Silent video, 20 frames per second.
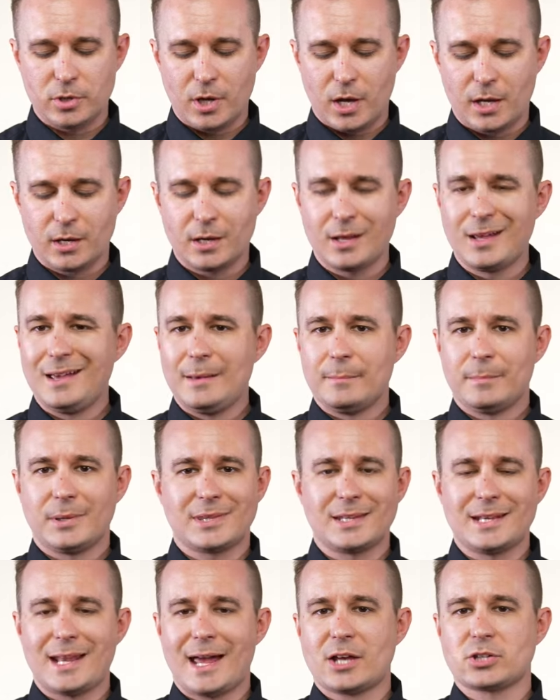gun, but
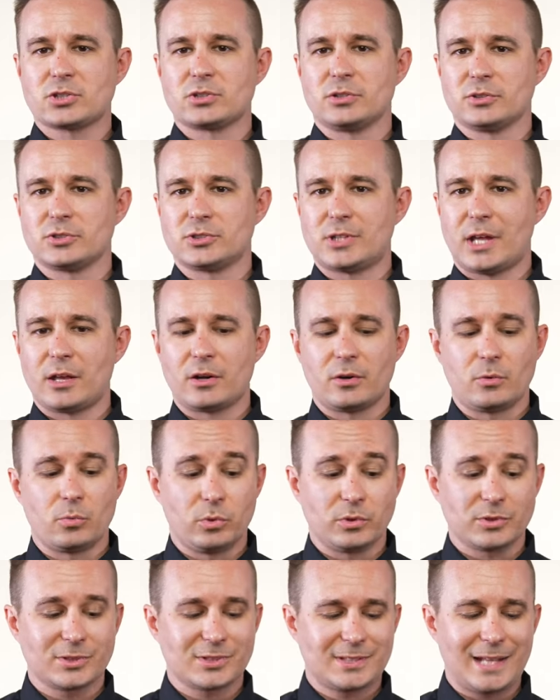the National Standard
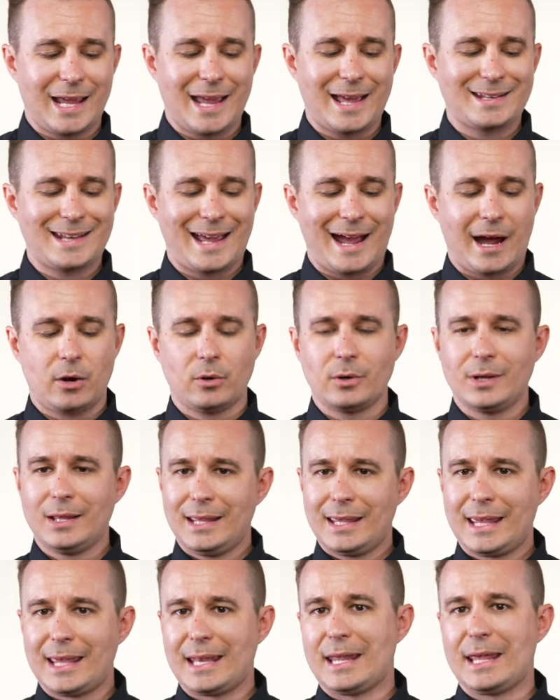will stand out
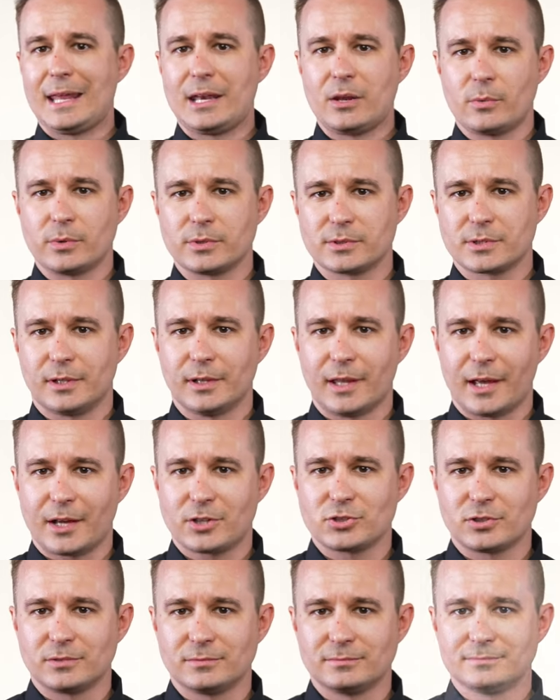in anyone's
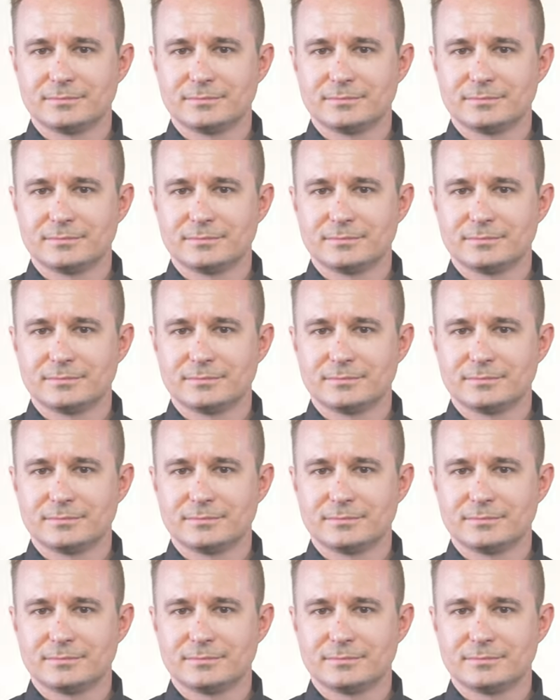collection.